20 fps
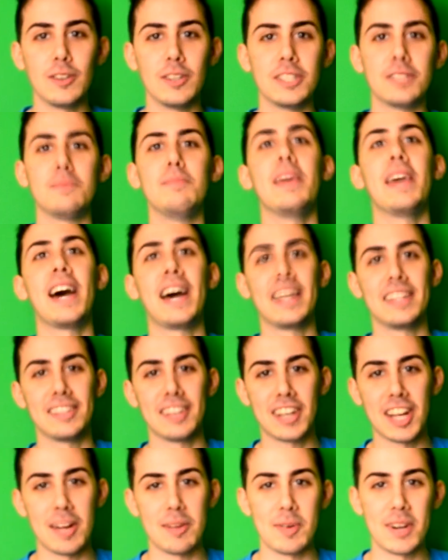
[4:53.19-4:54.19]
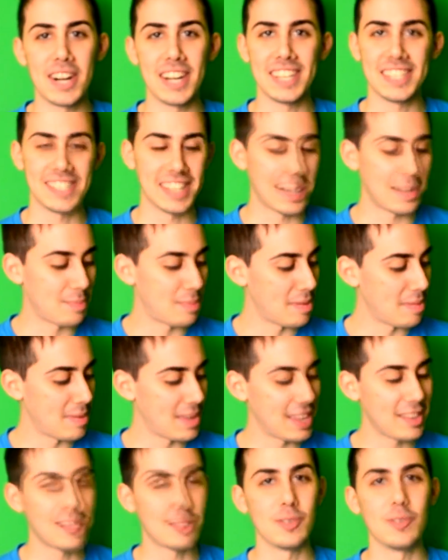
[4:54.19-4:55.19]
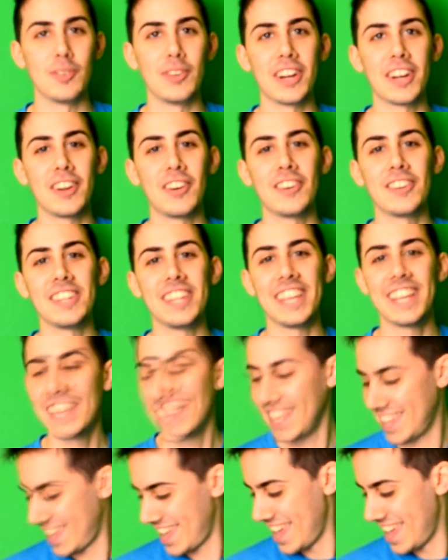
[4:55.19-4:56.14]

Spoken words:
Is behind the camera, he's helping me to recording,